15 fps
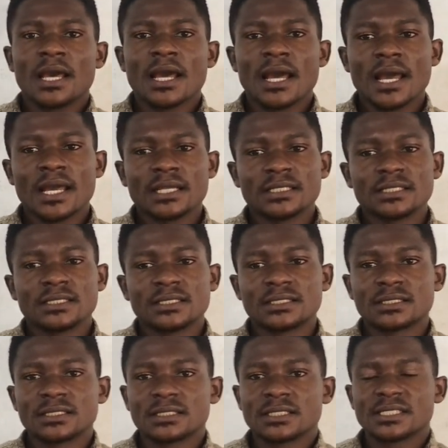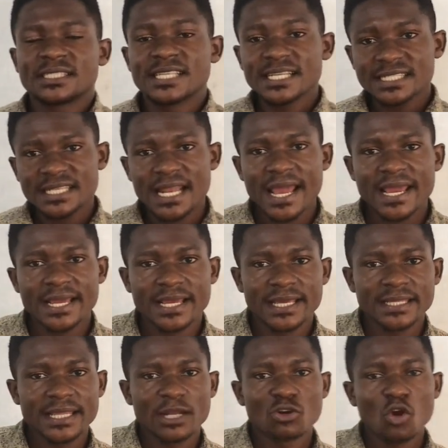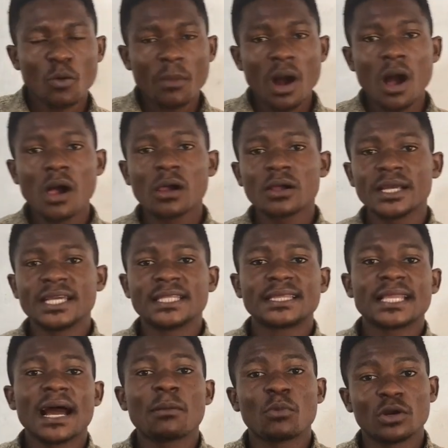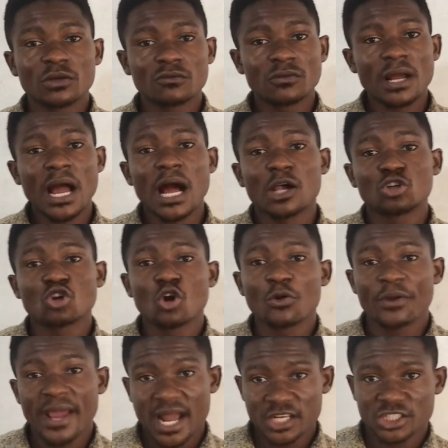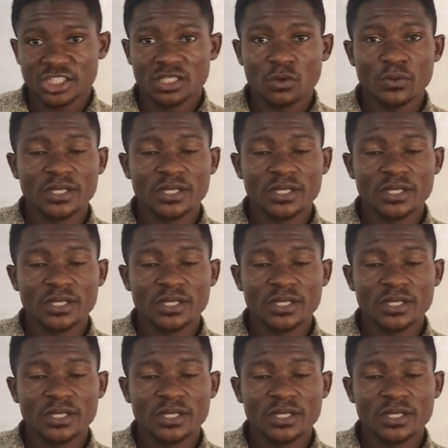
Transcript: and just like the normal intermolecular aldol reaction,